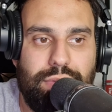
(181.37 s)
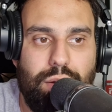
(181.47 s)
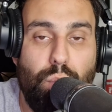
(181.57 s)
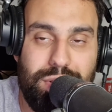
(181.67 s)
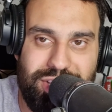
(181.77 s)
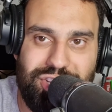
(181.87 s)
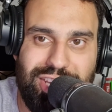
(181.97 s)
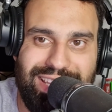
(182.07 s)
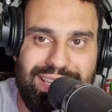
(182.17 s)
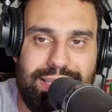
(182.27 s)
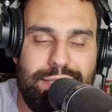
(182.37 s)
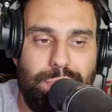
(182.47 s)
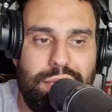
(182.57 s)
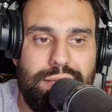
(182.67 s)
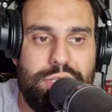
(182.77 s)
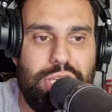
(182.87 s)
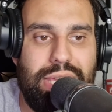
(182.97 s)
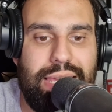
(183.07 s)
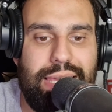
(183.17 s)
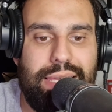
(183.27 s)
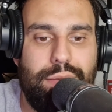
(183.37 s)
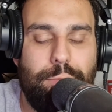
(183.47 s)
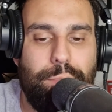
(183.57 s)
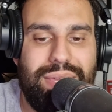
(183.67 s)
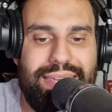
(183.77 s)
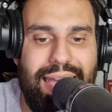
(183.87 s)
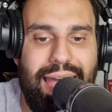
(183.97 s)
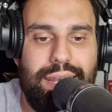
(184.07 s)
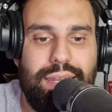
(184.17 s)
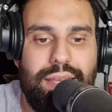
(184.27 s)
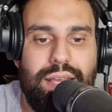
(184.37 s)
was a genius because he began